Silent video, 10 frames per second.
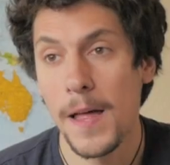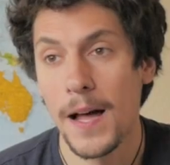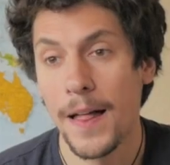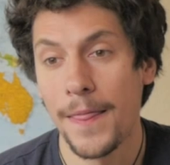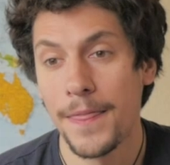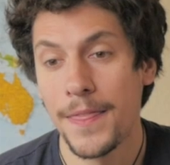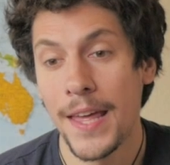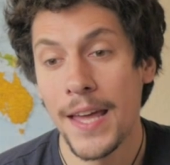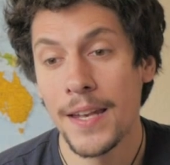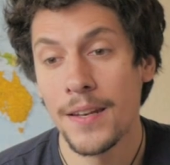and
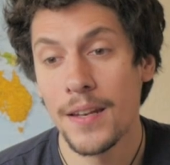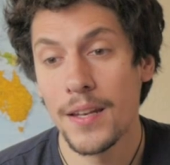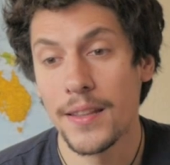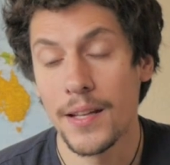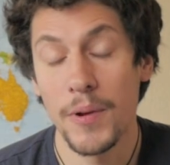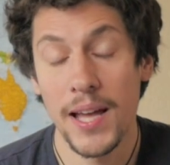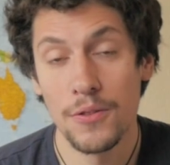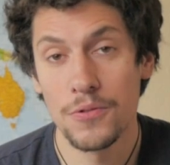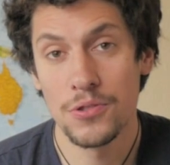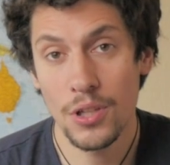then we
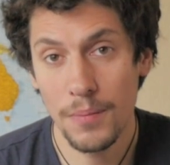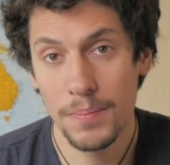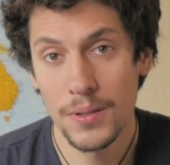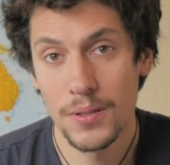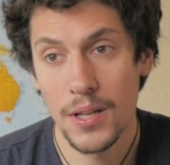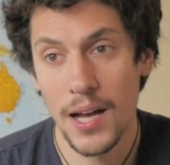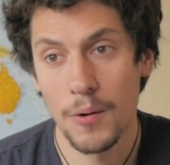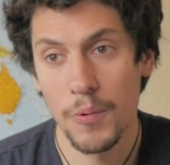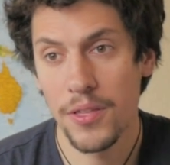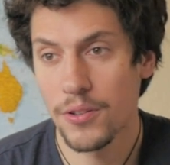had to stop,
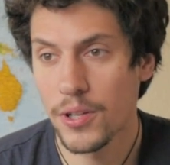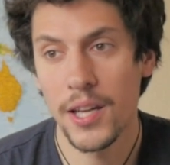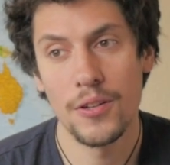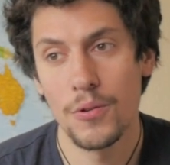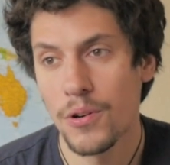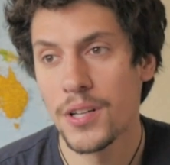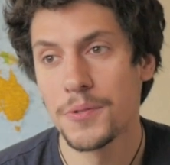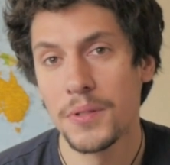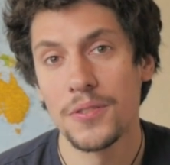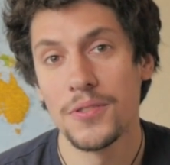and we thought, okay, no
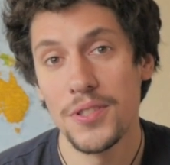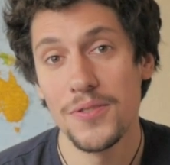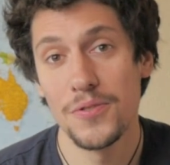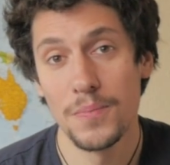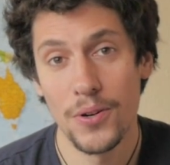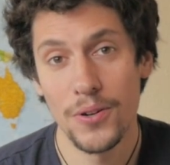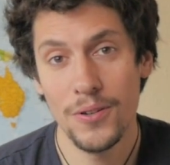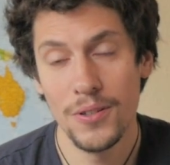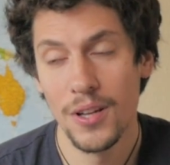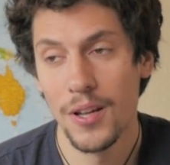worries, we'll continue tomorrow.